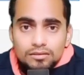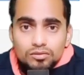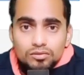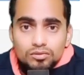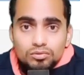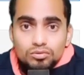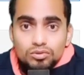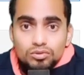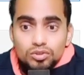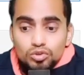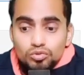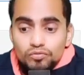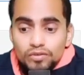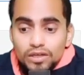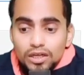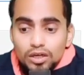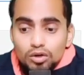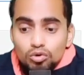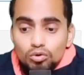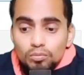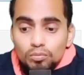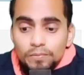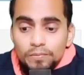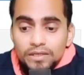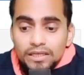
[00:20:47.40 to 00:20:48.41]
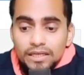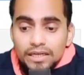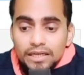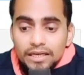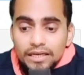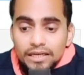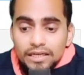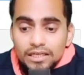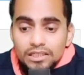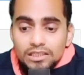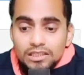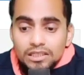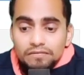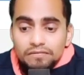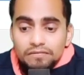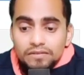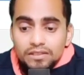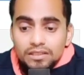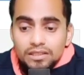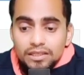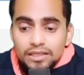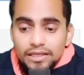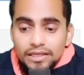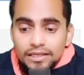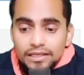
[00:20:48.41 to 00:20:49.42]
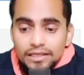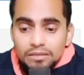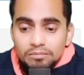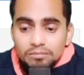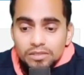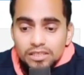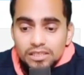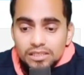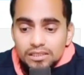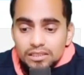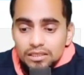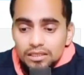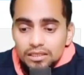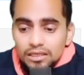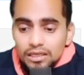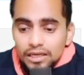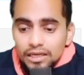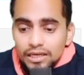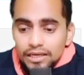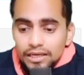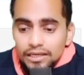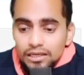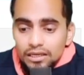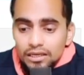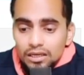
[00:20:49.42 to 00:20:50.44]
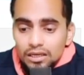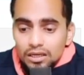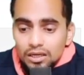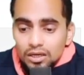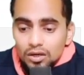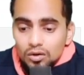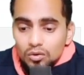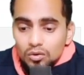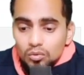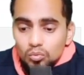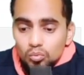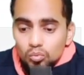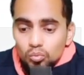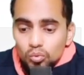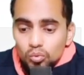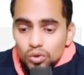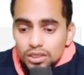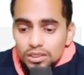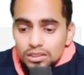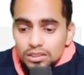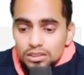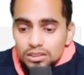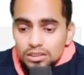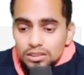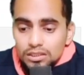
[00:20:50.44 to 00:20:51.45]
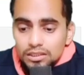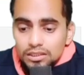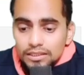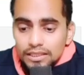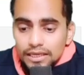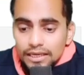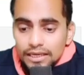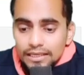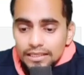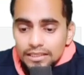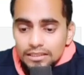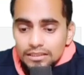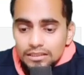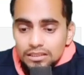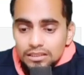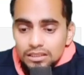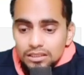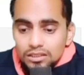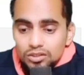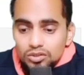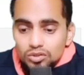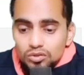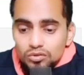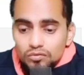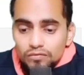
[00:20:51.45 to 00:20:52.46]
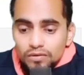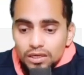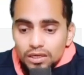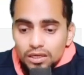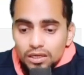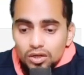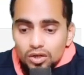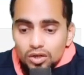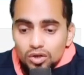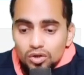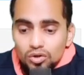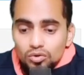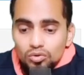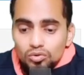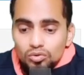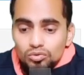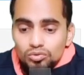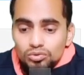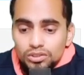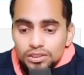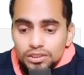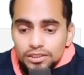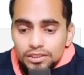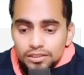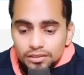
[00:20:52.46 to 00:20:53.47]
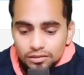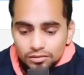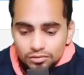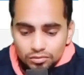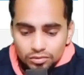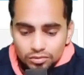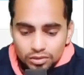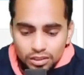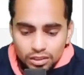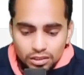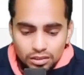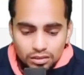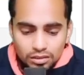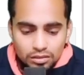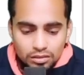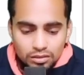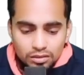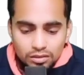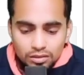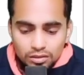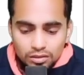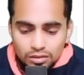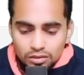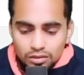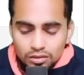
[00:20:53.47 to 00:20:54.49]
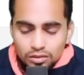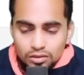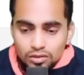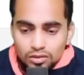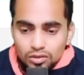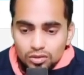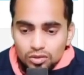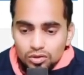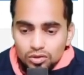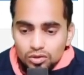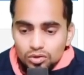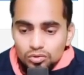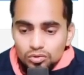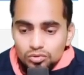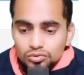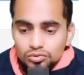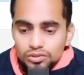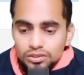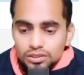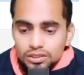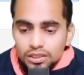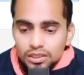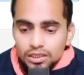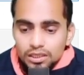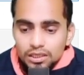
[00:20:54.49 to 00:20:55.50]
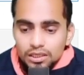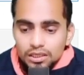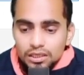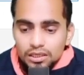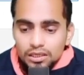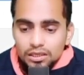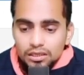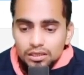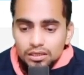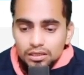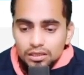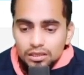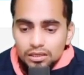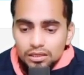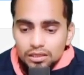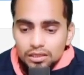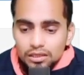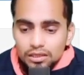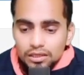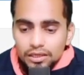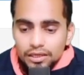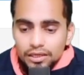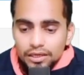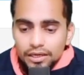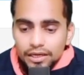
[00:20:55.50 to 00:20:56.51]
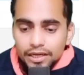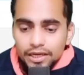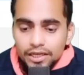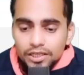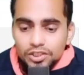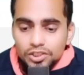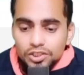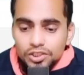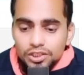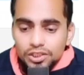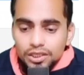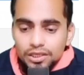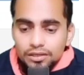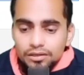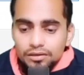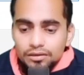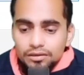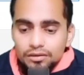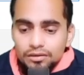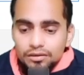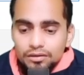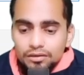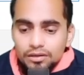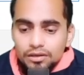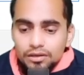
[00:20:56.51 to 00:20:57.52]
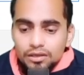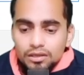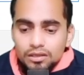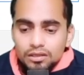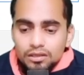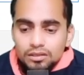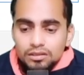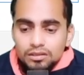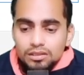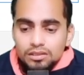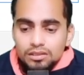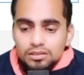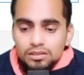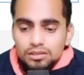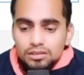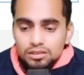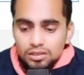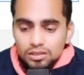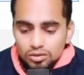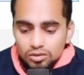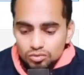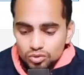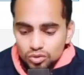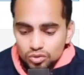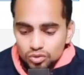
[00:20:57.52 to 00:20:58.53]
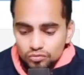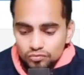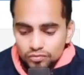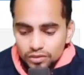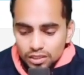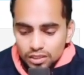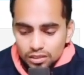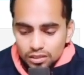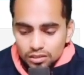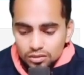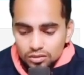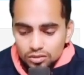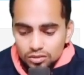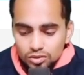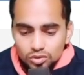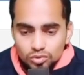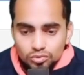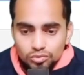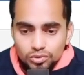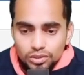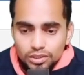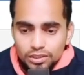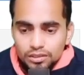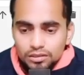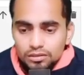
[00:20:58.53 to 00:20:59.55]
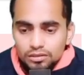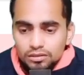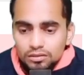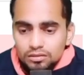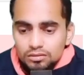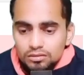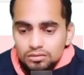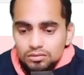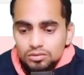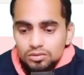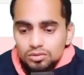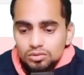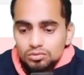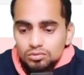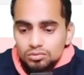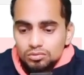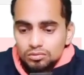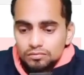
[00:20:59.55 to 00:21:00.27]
you will open a connection with the database, and once that is done, you will close it. Okay, close the connection. This is how you will do it. So